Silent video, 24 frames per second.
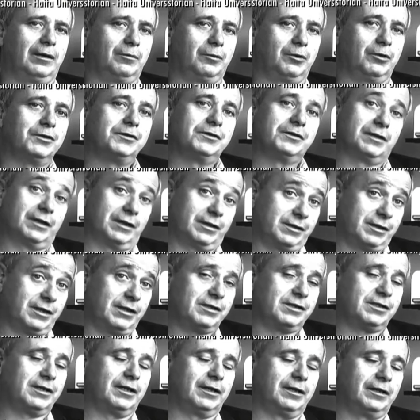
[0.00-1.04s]
and there was,
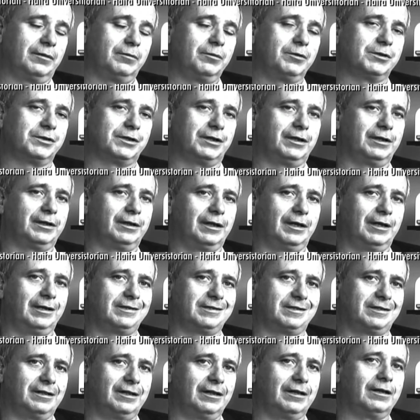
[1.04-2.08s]
as I said, there was an
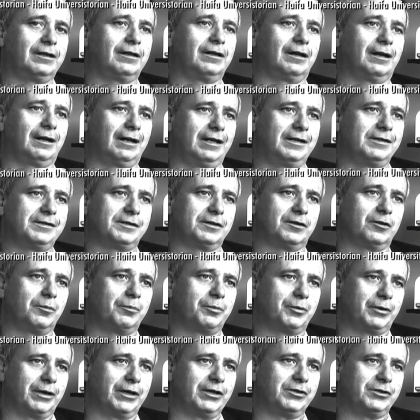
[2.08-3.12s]
ethnic
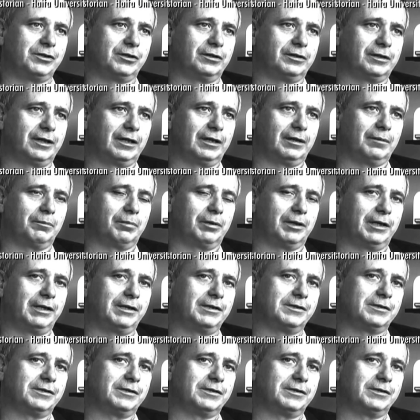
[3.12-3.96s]
cleansing operation taking